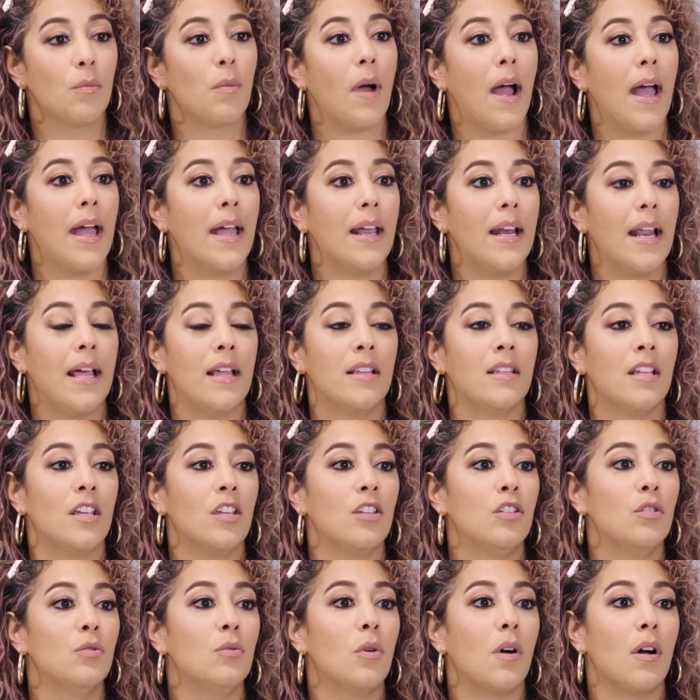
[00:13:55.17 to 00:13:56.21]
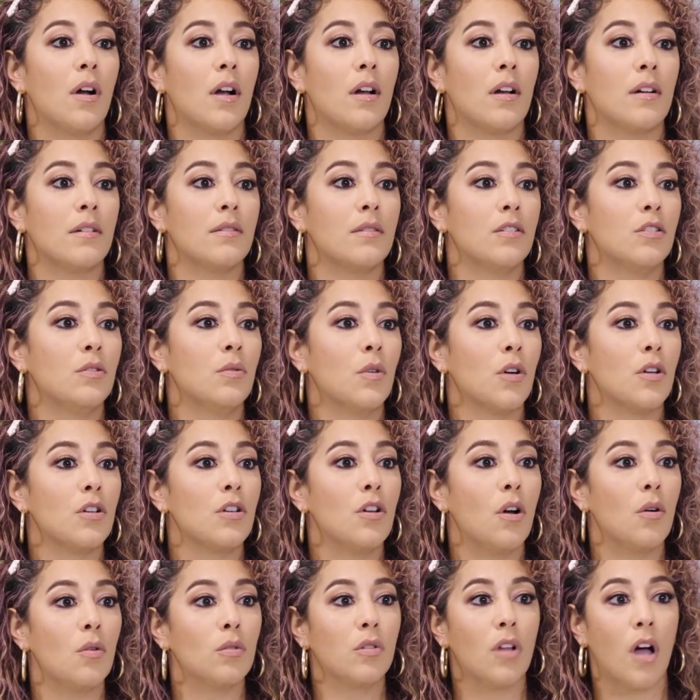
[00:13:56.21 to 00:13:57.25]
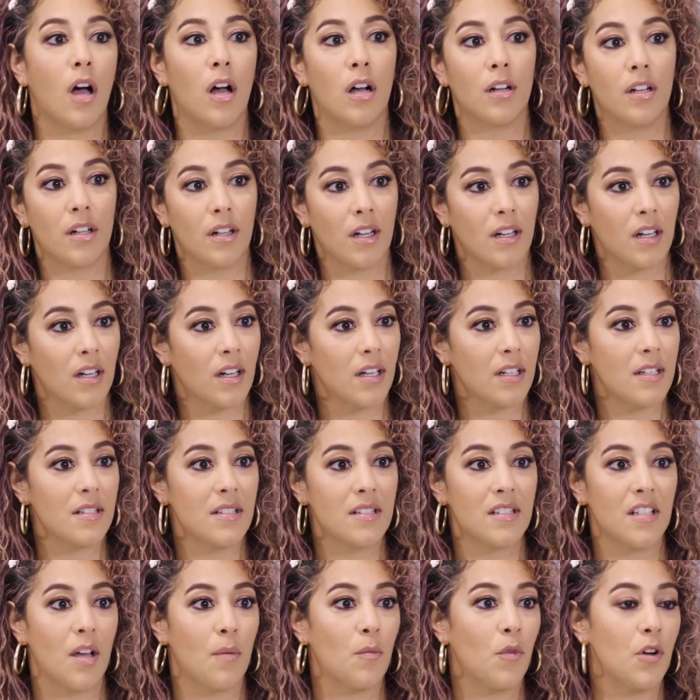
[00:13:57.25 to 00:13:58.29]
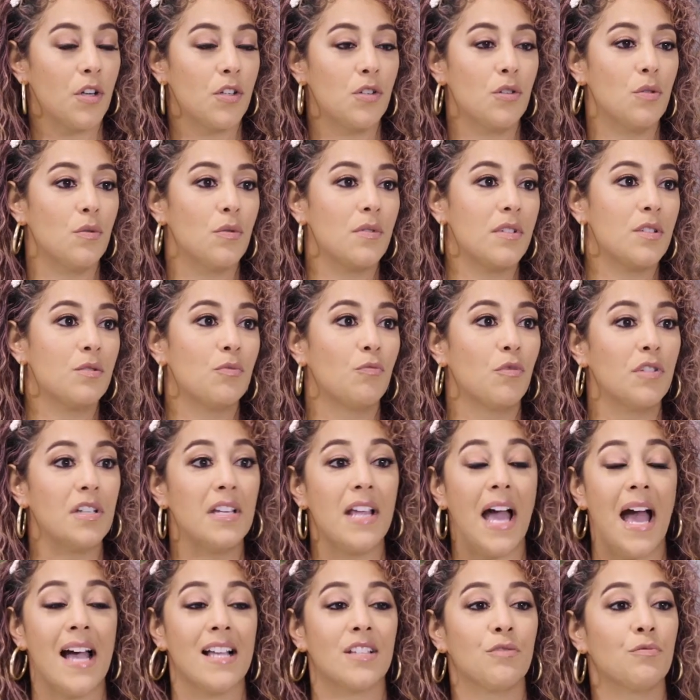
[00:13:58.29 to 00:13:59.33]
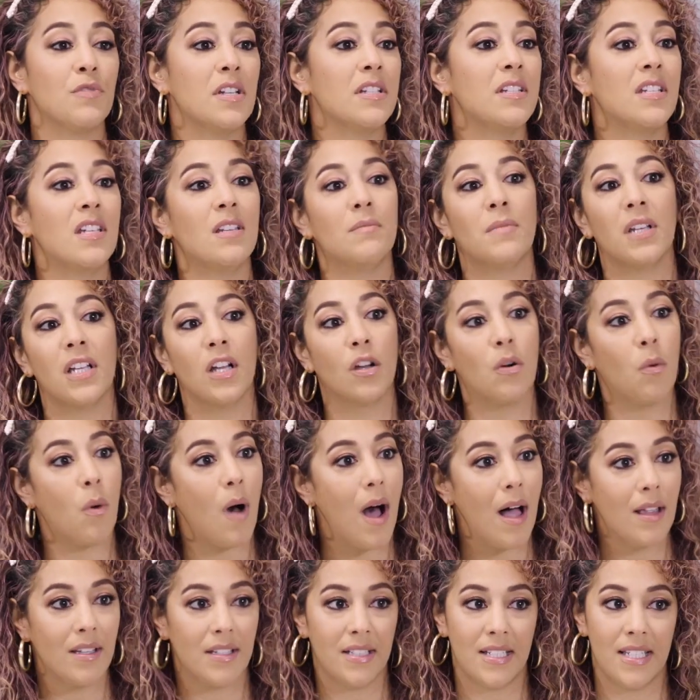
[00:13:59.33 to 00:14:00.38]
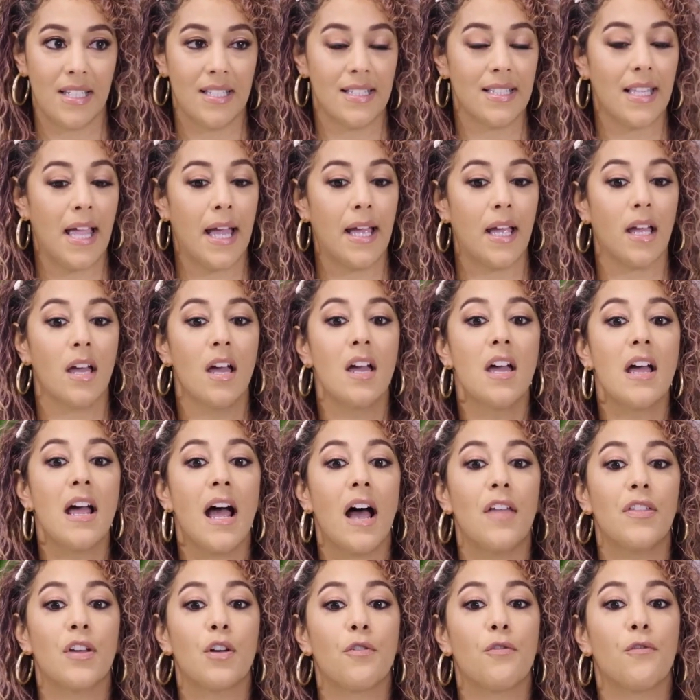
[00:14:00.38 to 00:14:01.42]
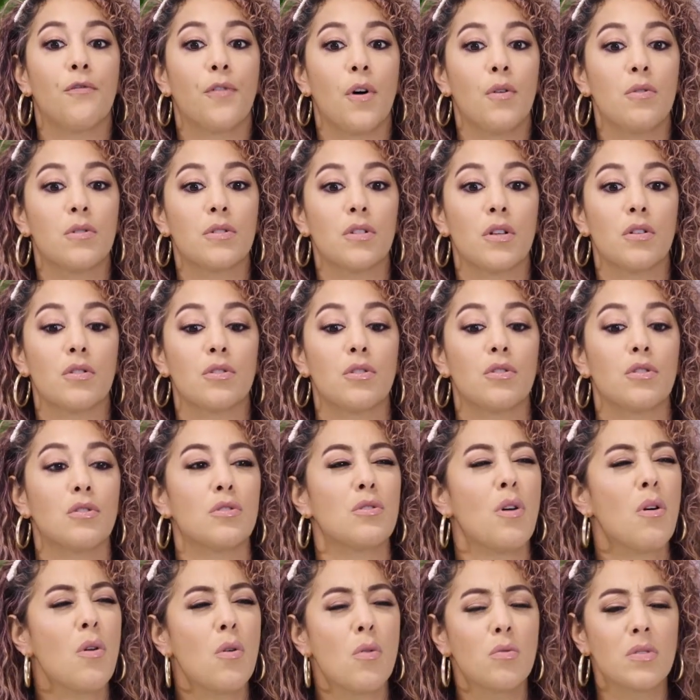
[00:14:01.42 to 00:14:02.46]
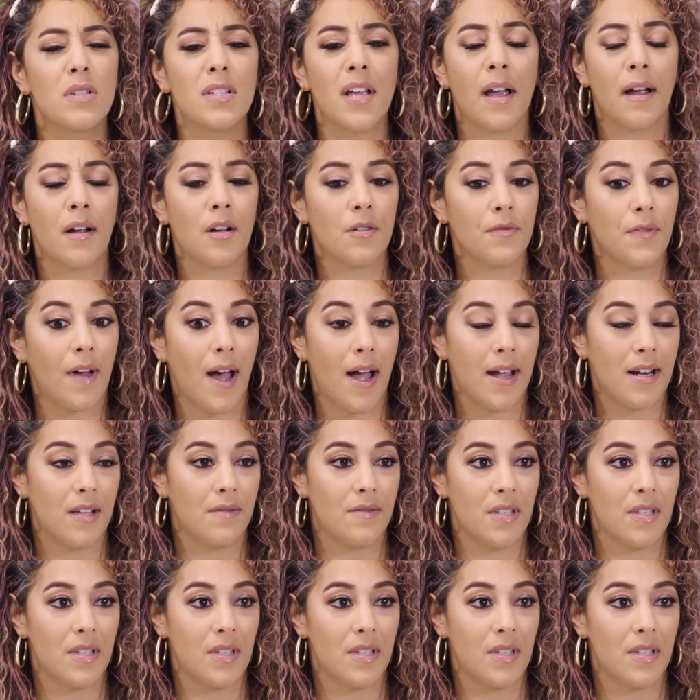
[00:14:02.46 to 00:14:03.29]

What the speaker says: Right? And that you are no longer someone who has redeeming qualities. Like, I think folks are so terrified of